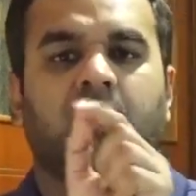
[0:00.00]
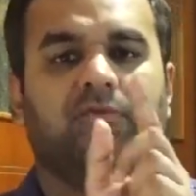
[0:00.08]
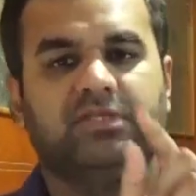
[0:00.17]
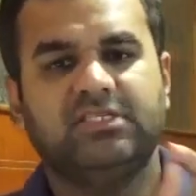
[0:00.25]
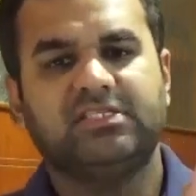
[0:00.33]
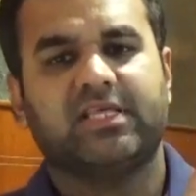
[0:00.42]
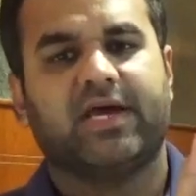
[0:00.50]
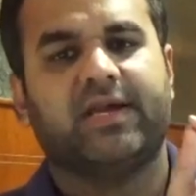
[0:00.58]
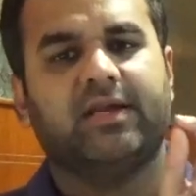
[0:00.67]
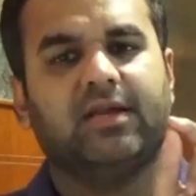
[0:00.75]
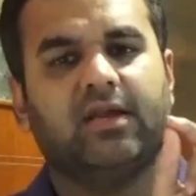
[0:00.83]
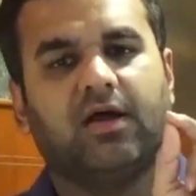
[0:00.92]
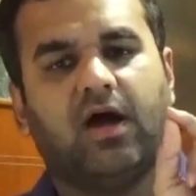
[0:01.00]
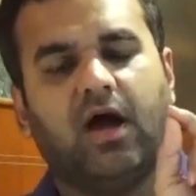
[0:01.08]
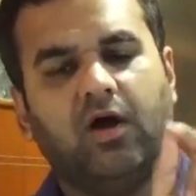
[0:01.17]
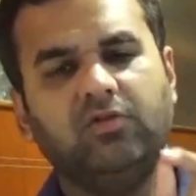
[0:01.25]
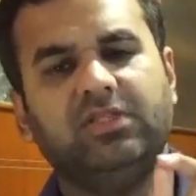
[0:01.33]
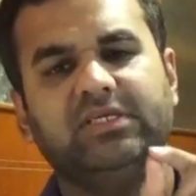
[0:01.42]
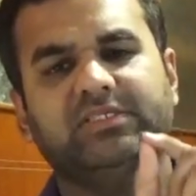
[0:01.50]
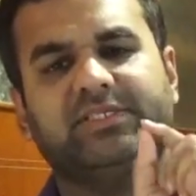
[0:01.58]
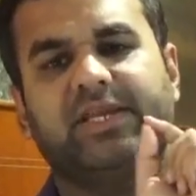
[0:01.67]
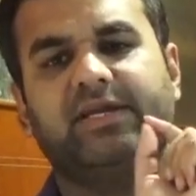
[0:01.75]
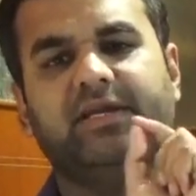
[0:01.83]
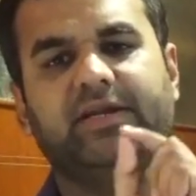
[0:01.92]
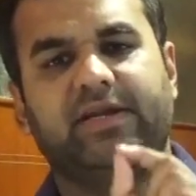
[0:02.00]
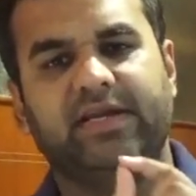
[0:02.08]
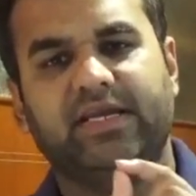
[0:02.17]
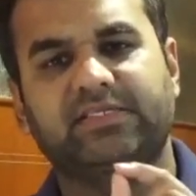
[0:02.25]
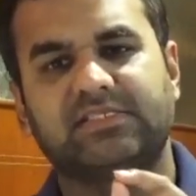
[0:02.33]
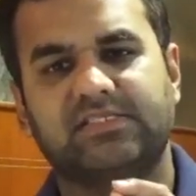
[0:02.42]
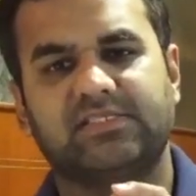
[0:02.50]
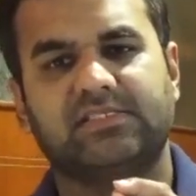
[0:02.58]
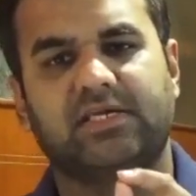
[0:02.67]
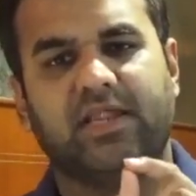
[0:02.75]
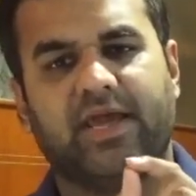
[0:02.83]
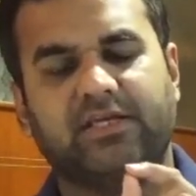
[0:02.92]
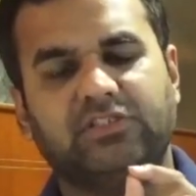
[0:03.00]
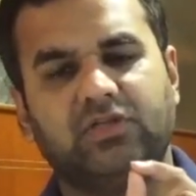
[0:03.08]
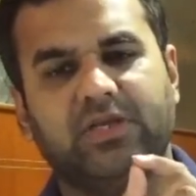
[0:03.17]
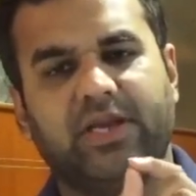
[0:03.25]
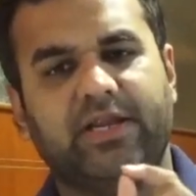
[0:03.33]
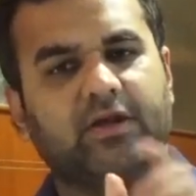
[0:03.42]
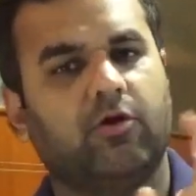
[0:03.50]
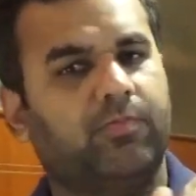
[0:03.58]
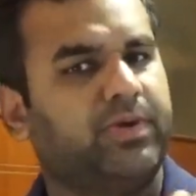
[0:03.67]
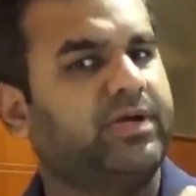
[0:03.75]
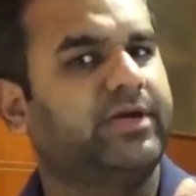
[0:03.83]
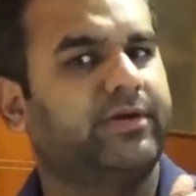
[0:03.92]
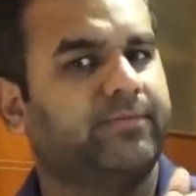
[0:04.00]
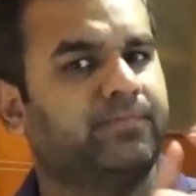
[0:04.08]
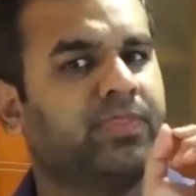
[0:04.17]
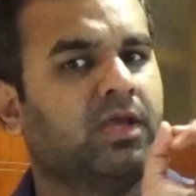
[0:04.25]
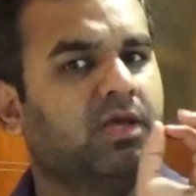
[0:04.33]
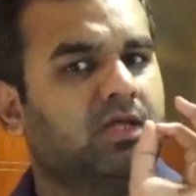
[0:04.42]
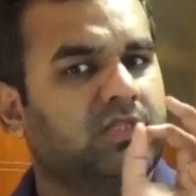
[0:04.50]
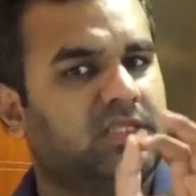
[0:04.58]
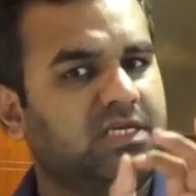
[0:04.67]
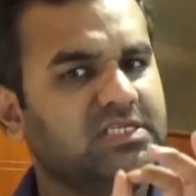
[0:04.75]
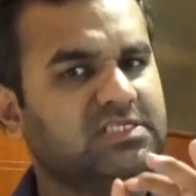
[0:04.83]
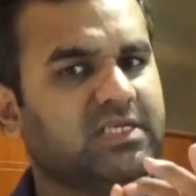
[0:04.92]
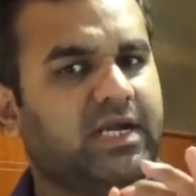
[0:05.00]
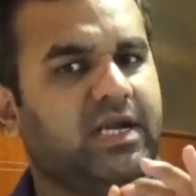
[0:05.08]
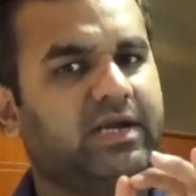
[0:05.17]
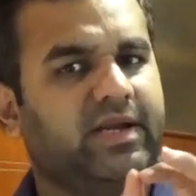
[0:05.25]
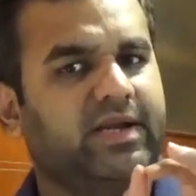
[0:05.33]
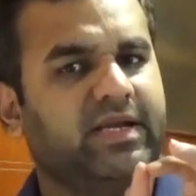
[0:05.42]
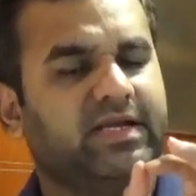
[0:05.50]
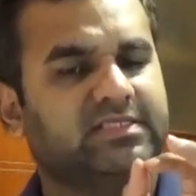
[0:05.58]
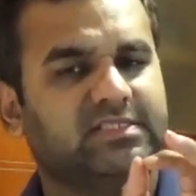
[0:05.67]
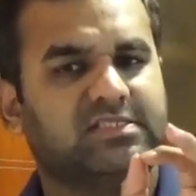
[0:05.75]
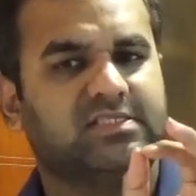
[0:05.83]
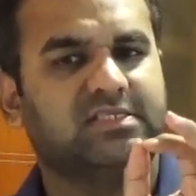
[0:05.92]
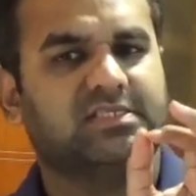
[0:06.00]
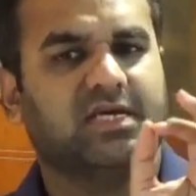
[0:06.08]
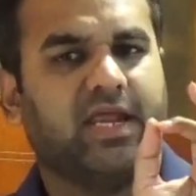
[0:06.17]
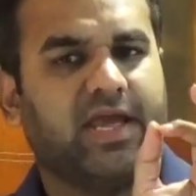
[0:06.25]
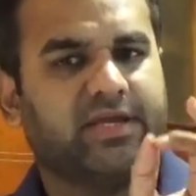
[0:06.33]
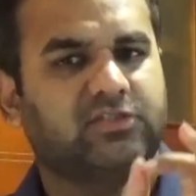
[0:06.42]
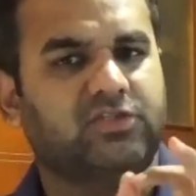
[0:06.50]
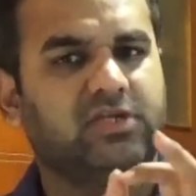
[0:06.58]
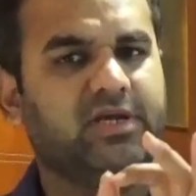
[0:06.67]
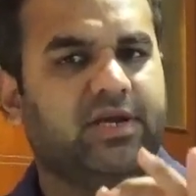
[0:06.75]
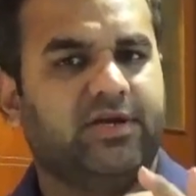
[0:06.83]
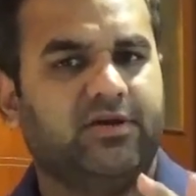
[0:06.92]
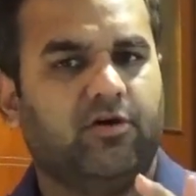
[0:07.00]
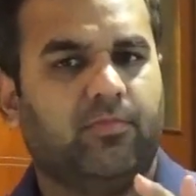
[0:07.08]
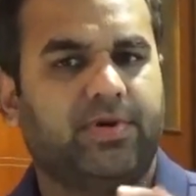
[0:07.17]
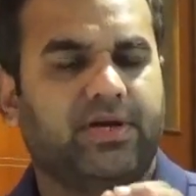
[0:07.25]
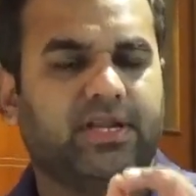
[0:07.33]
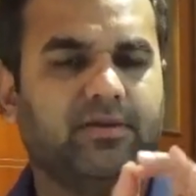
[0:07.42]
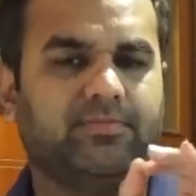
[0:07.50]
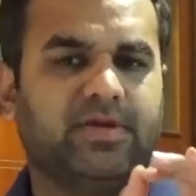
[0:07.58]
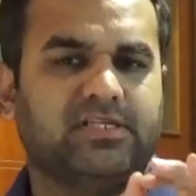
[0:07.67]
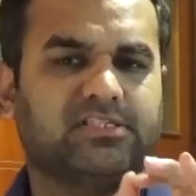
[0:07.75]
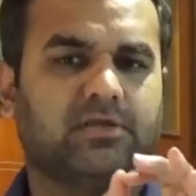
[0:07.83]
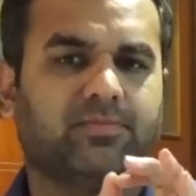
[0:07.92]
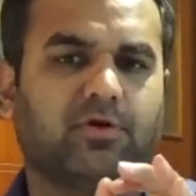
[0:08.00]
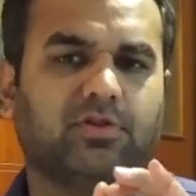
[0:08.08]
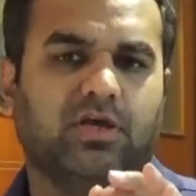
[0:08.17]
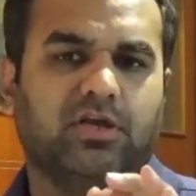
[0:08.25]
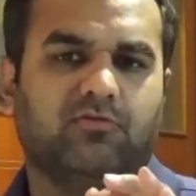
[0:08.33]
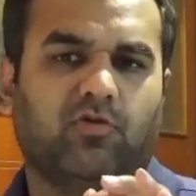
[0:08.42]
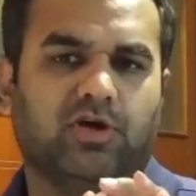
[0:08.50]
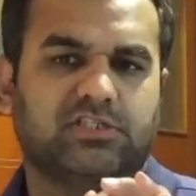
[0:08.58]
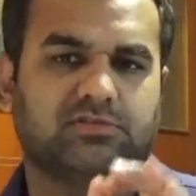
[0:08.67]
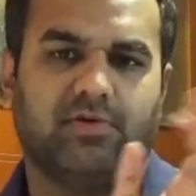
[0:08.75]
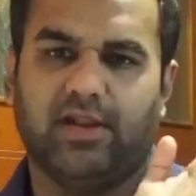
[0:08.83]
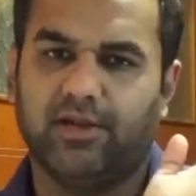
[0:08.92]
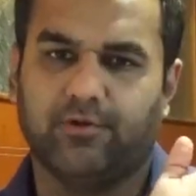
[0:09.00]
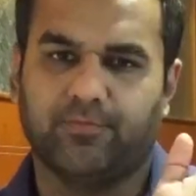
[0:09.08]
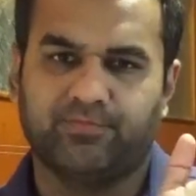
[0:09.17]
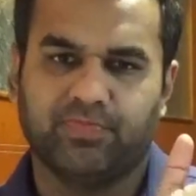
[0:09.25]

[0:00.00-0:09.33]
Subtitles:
which is that how these credit rating agencies are actually getting operated. These credit rating agencies are actually getting operating based upon the invoice value.